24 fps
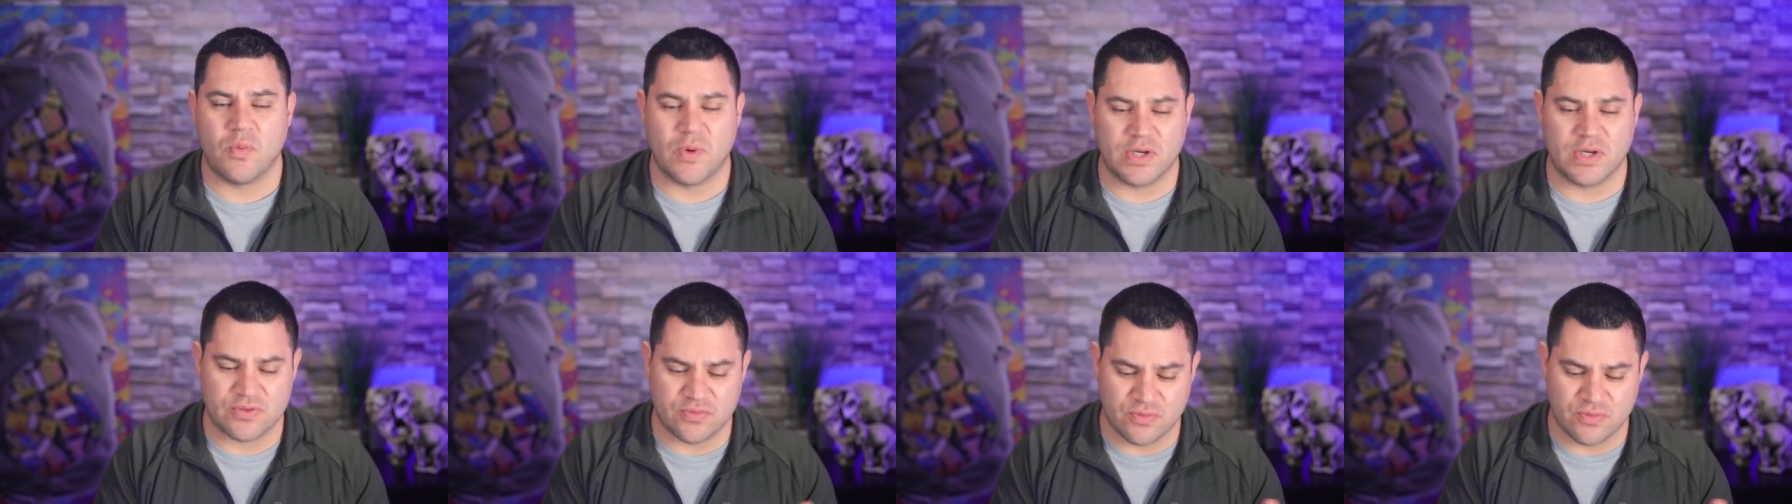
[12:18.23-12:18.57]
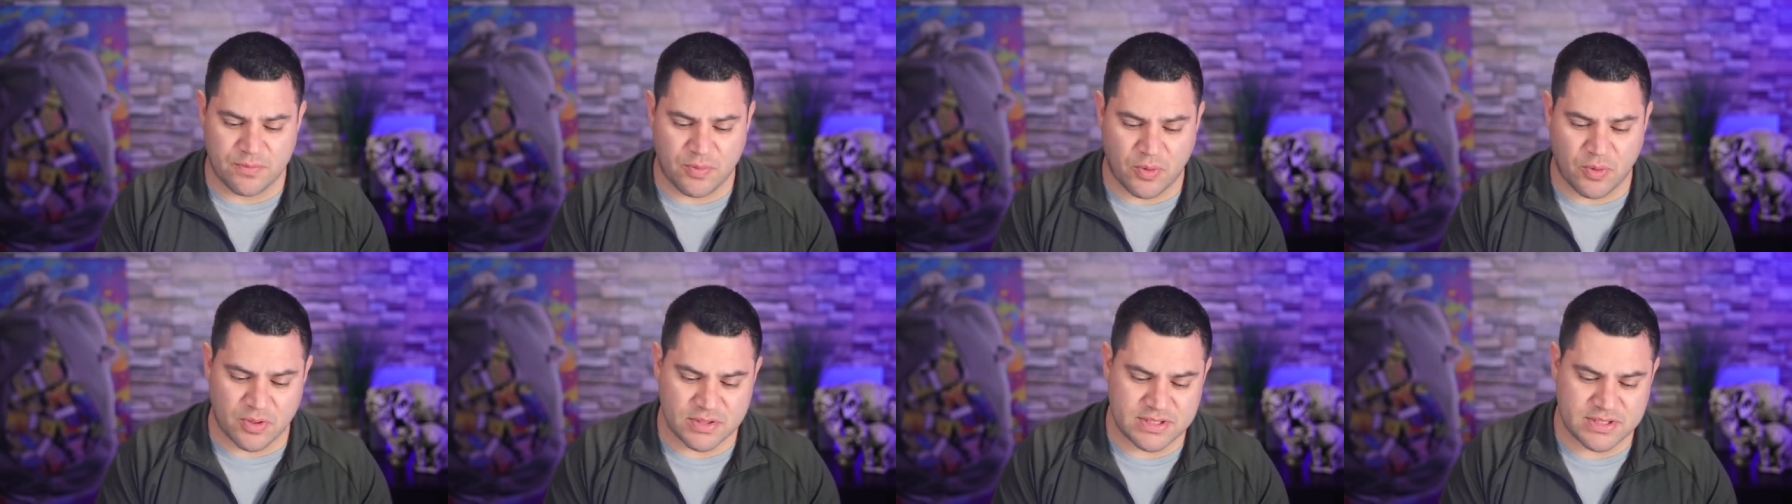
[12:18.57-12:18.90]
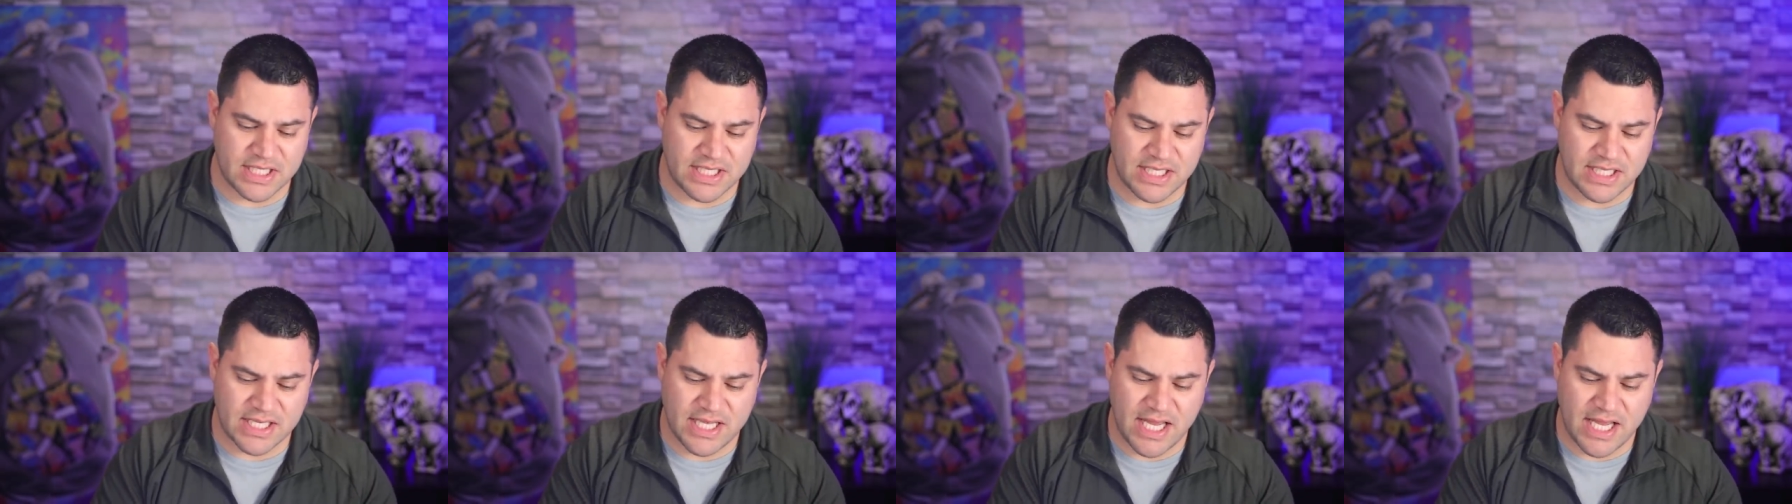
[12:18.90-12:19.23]
which reports
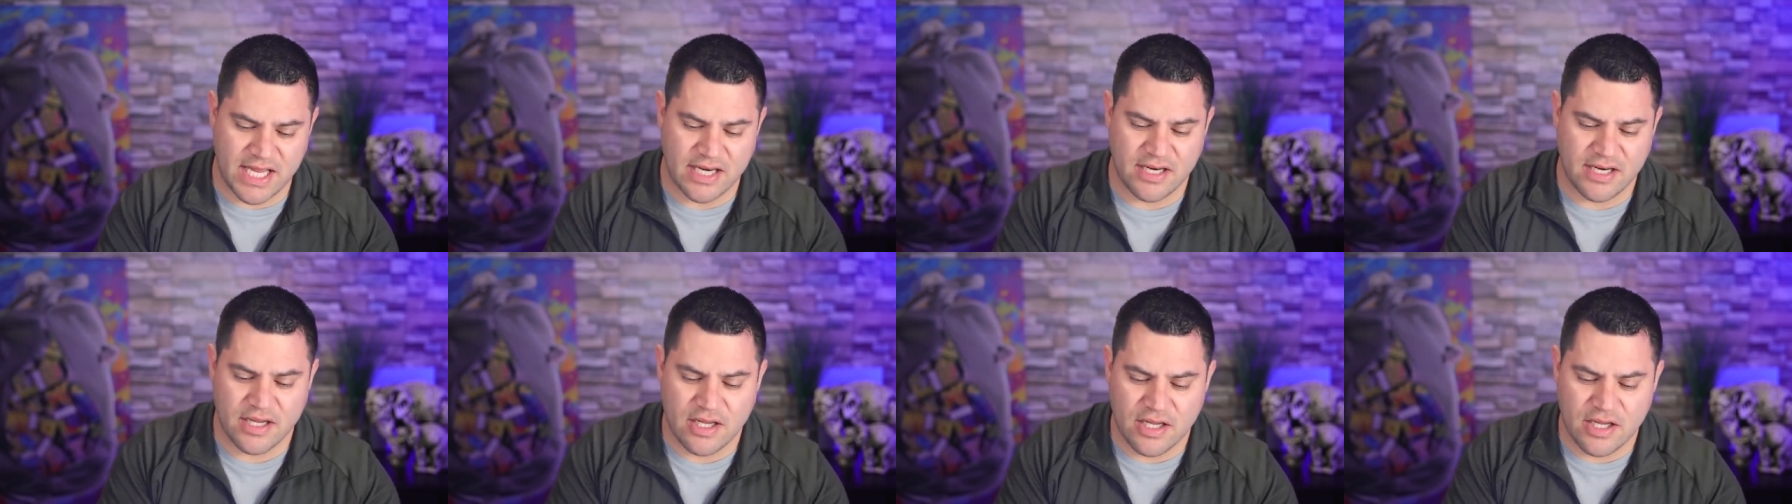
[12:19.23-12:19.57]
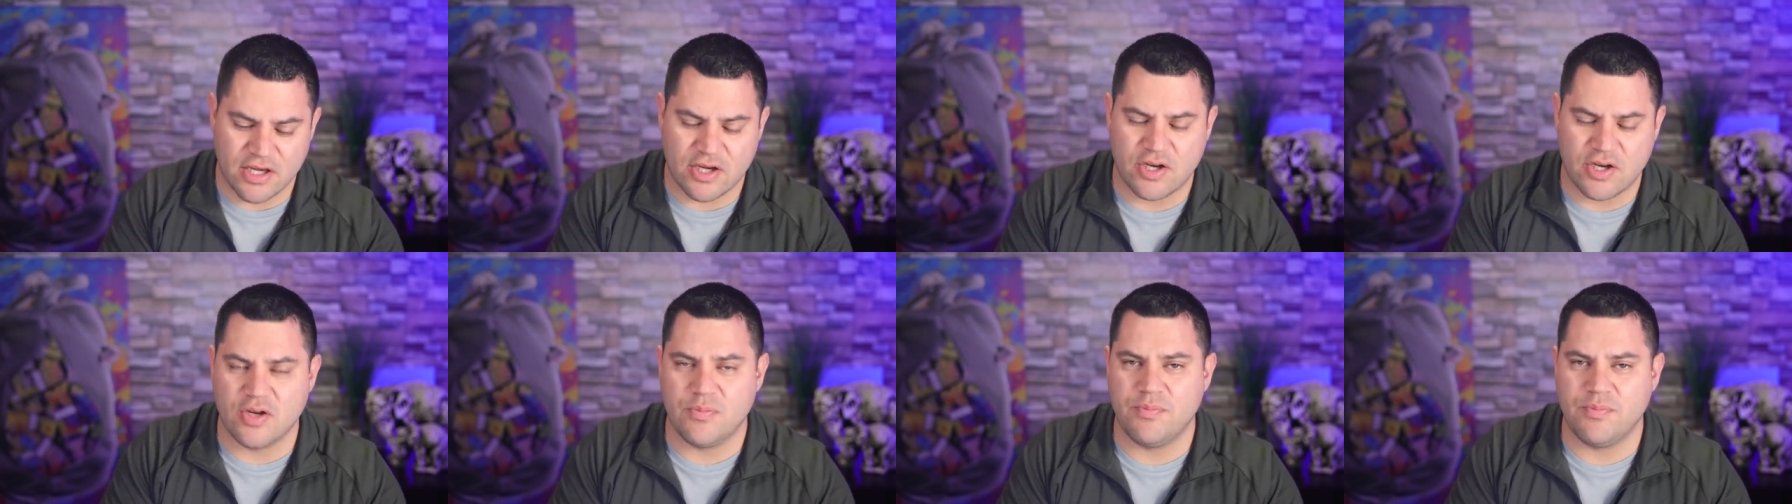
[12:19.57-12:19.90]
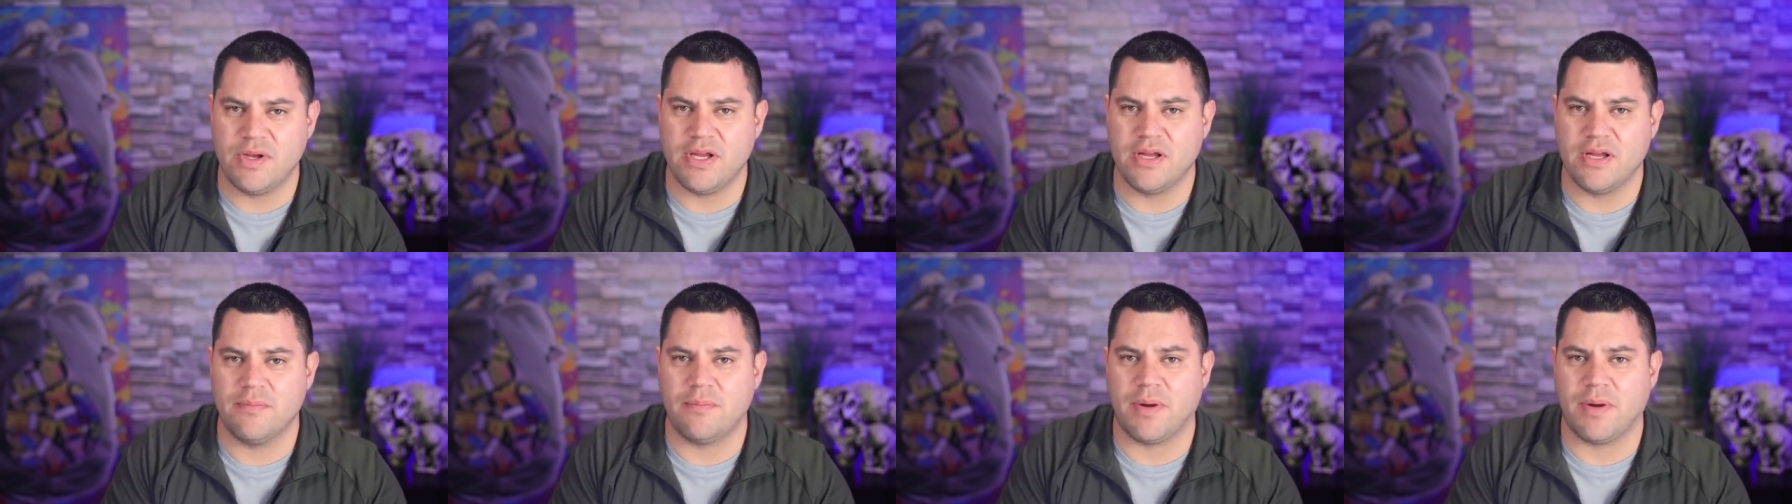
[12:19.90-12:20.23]
indicate could
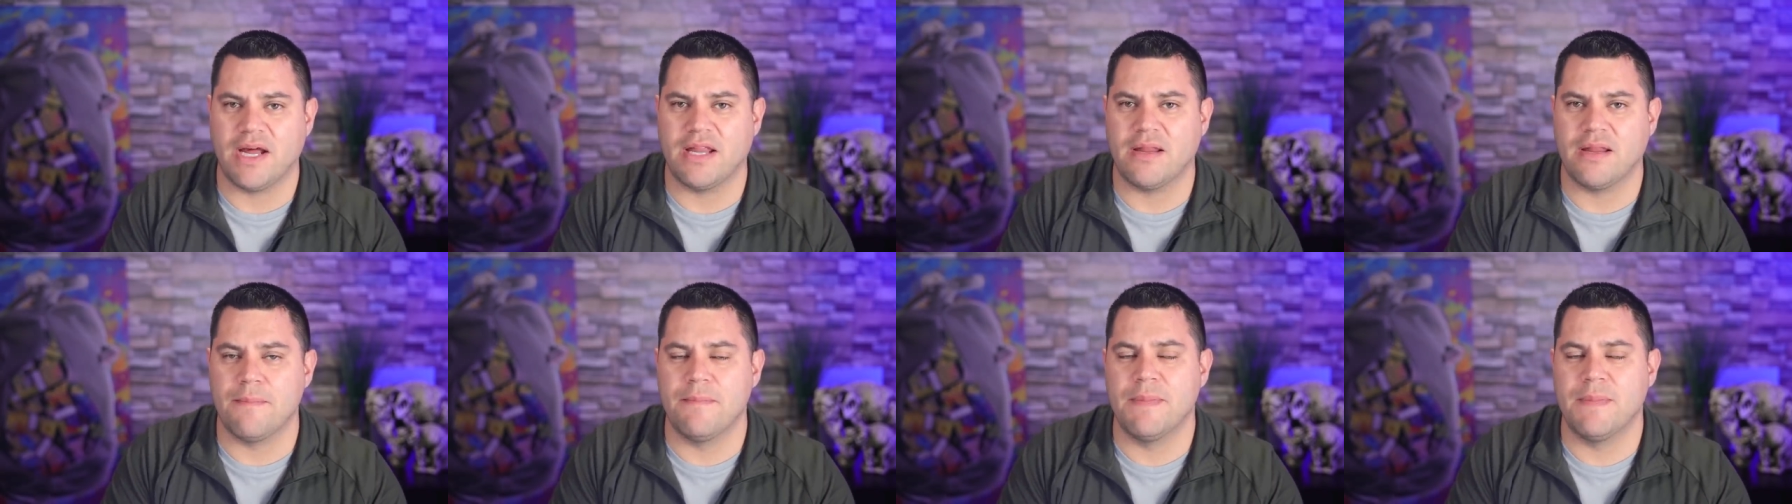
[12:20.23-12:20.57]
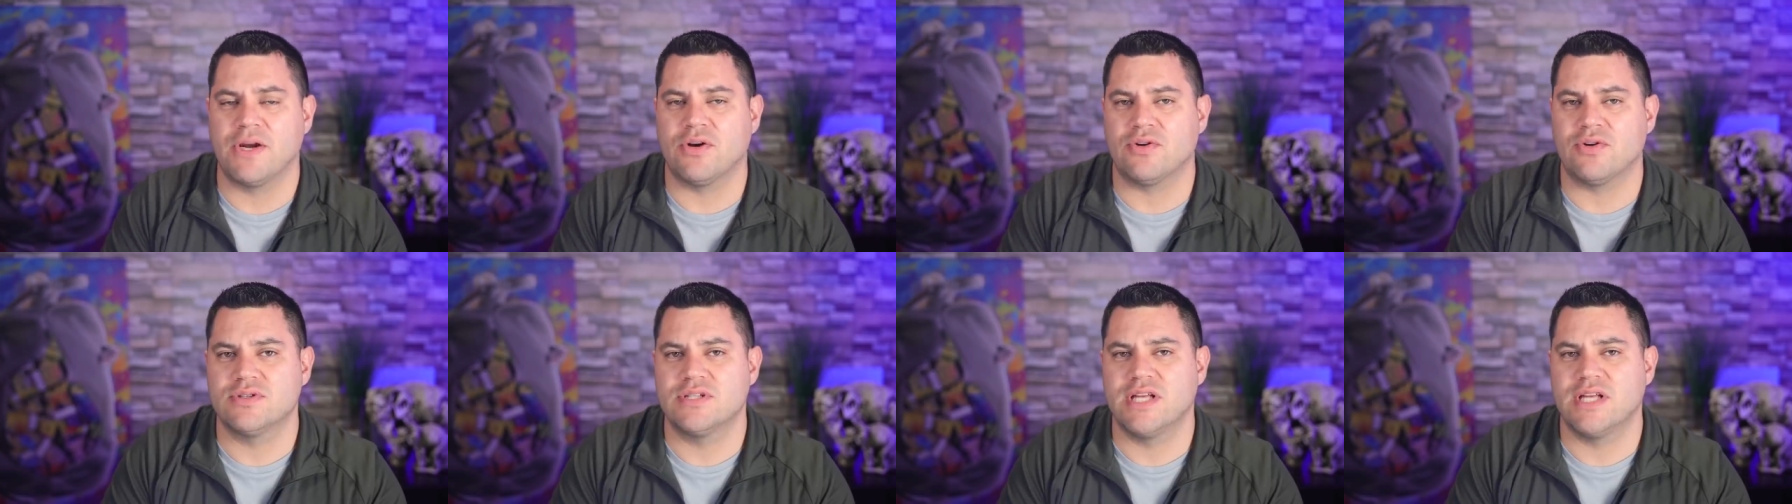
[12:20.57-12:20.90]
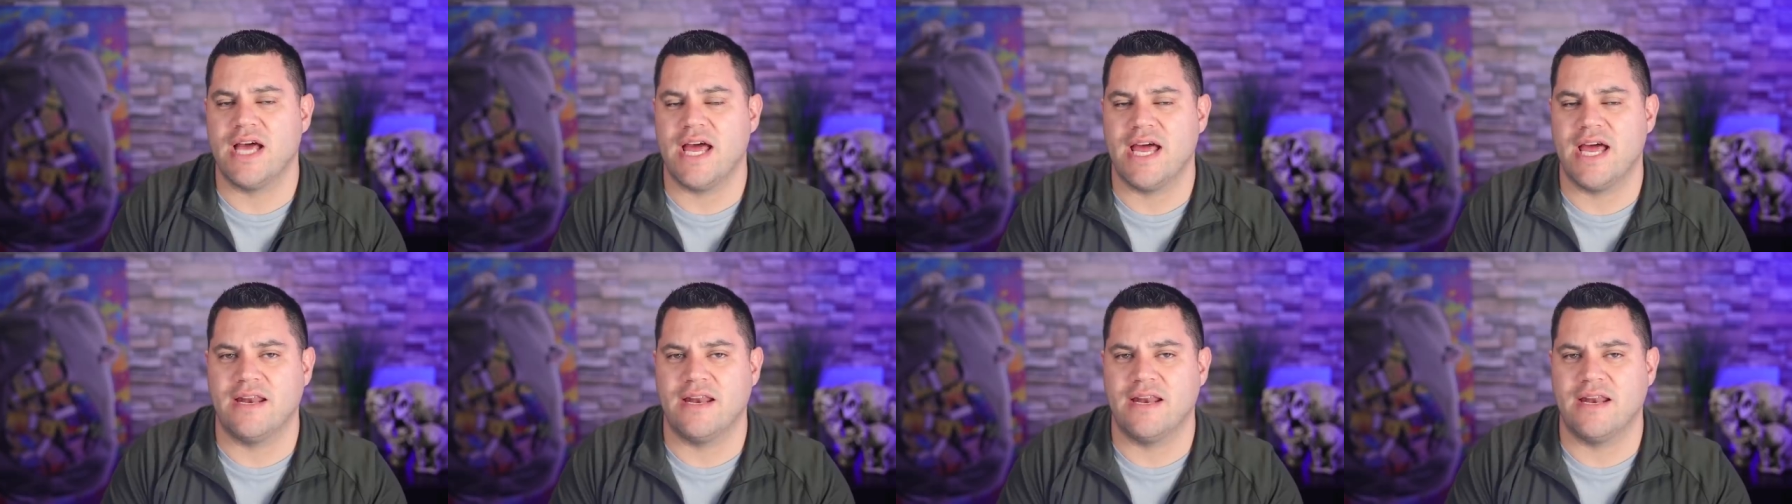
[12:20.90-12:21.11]
be by the middle to